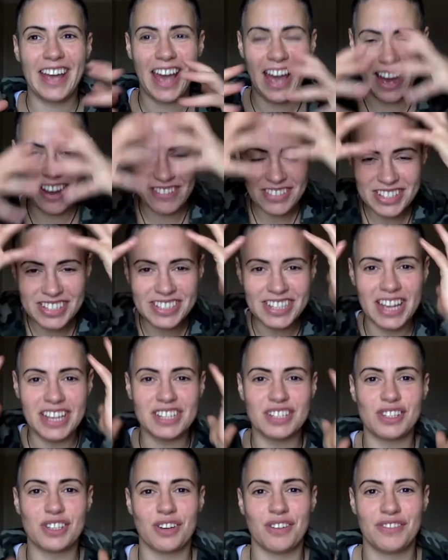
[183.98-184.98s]
have a
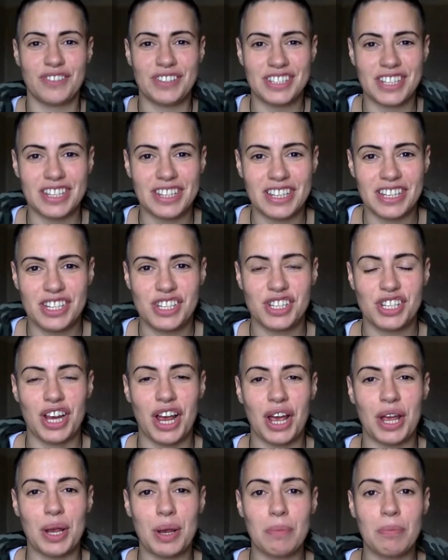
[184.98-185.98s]
sense of is in this
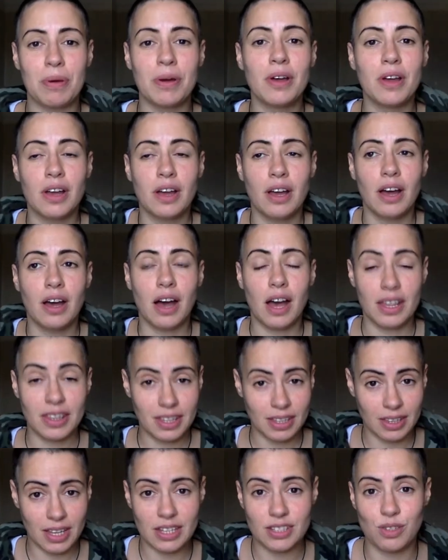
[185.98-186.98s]
shape, I
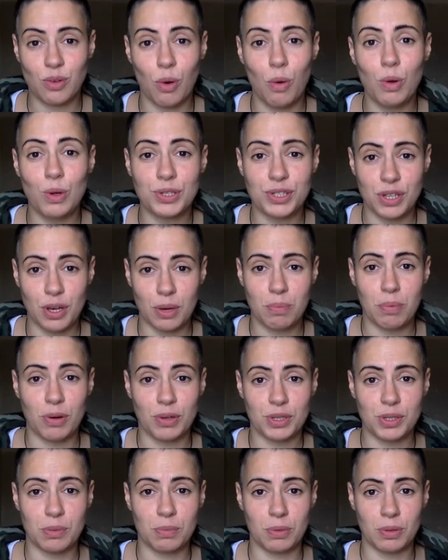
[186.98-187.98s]
think that's also
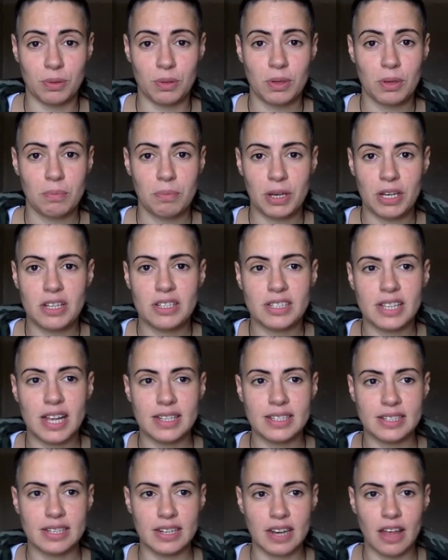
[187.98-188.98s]
possible, because
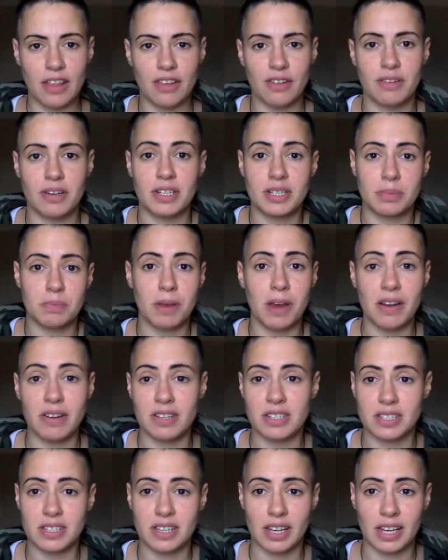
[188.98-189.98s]
that's another
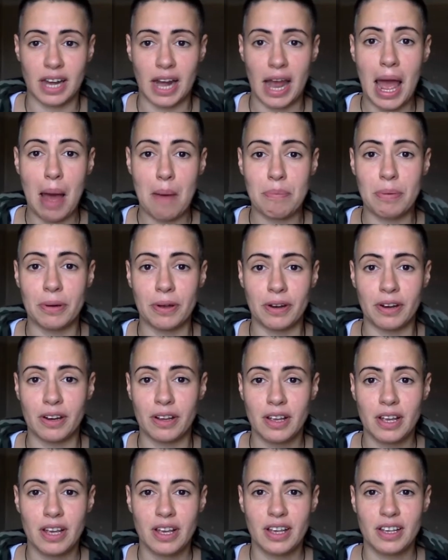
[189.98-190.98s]
experience that can happen.
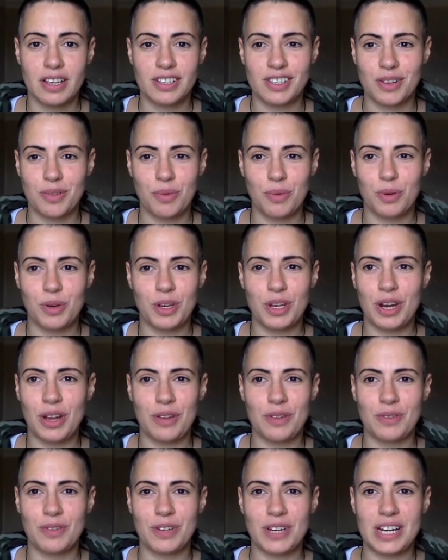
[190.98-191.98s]
So, you
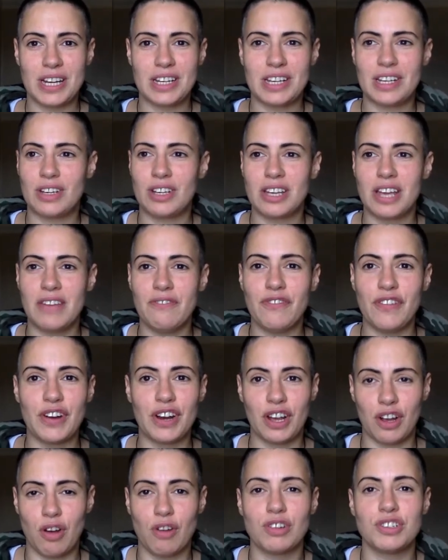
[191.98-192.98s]
know,
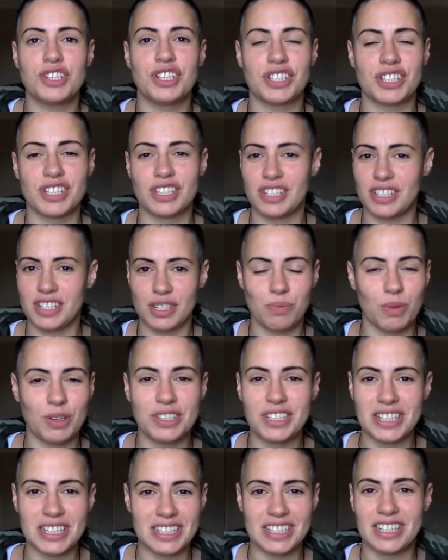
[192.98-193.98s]
infinite consciousness is
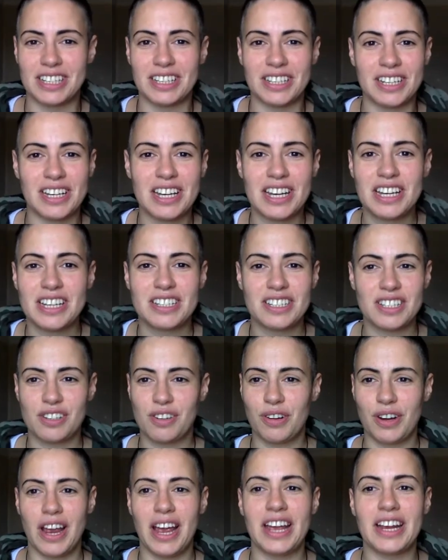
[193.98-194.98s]
wanting to just
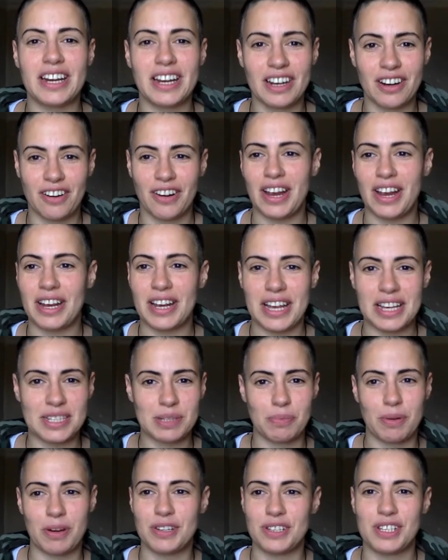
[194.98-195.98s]
create
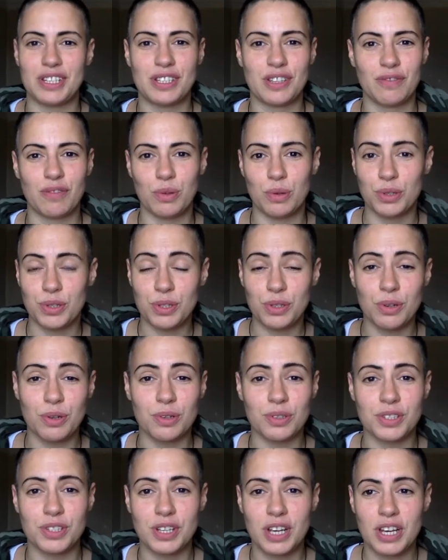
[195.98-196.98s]
experiences of all
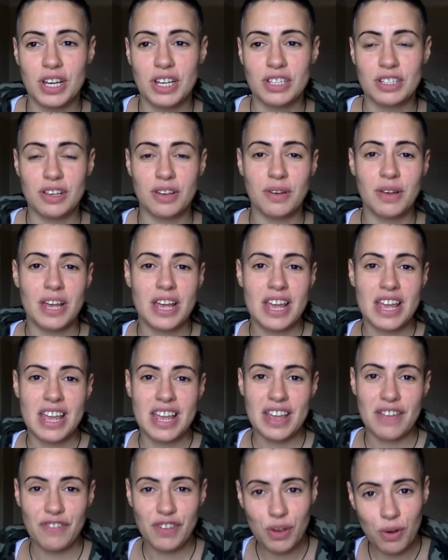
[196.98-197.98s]
sorts. So
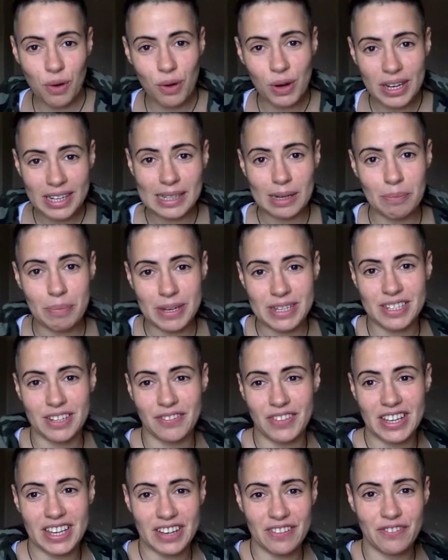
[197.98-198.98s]
if your little bit
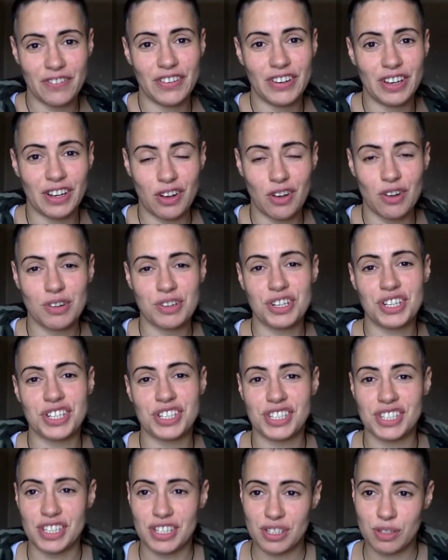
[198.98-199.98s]
of the infinite
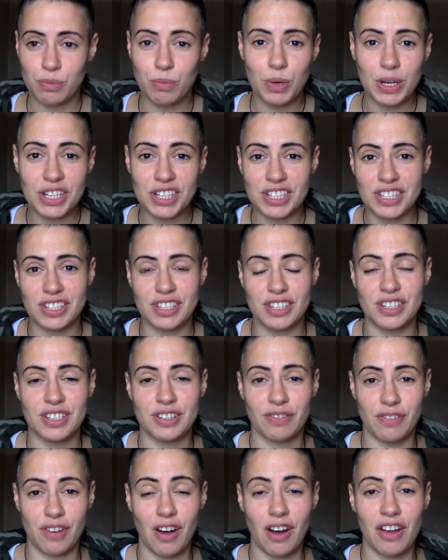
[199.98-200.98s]
consciousness wishes to
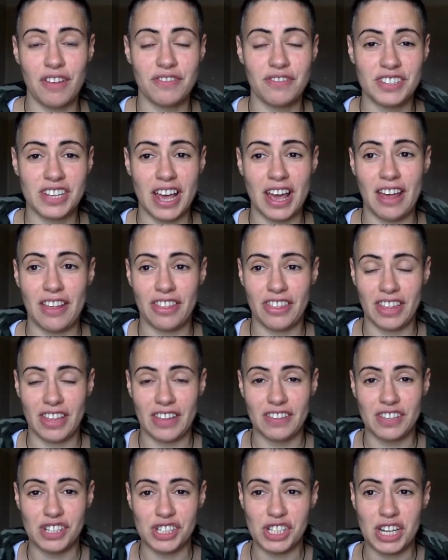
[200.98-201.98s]
survive death
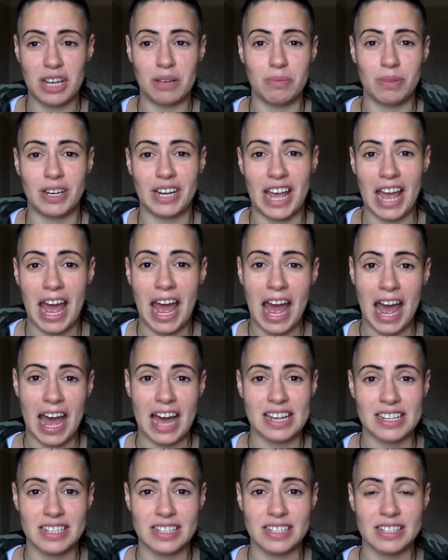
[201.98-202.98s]
in the shape that it
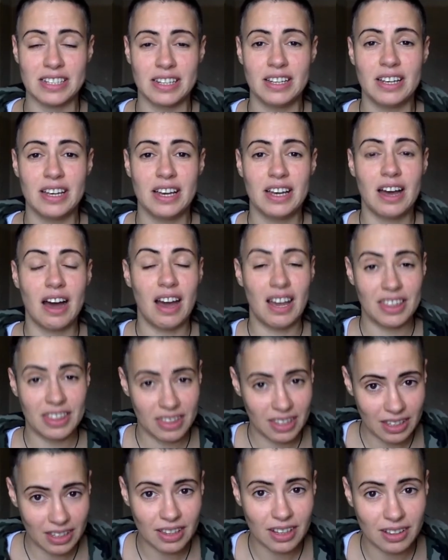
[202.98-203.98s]
has, I
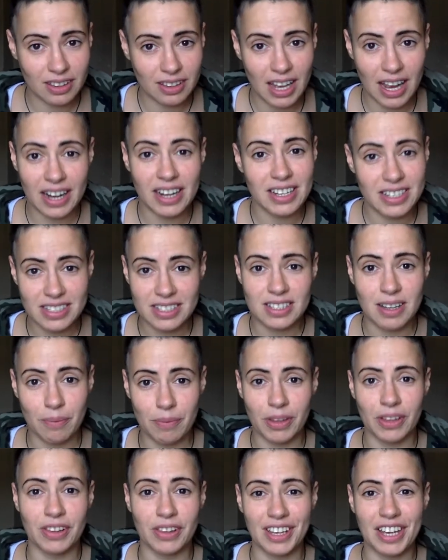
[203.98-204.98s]
think that that is
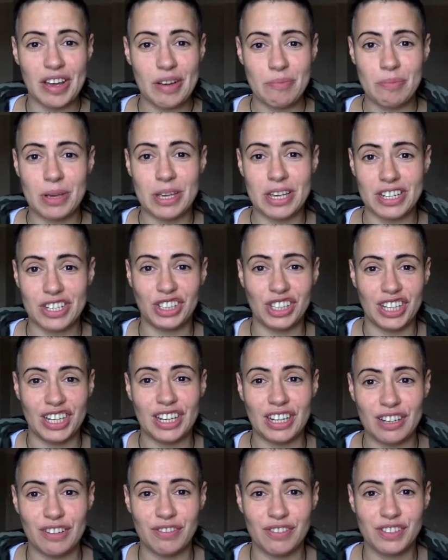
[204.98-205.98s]
something that can be
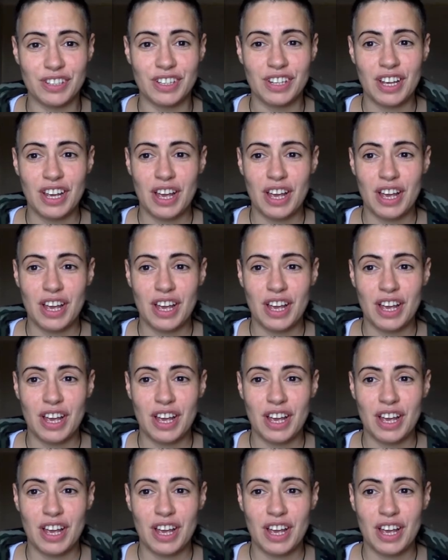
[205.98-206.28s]
achieved.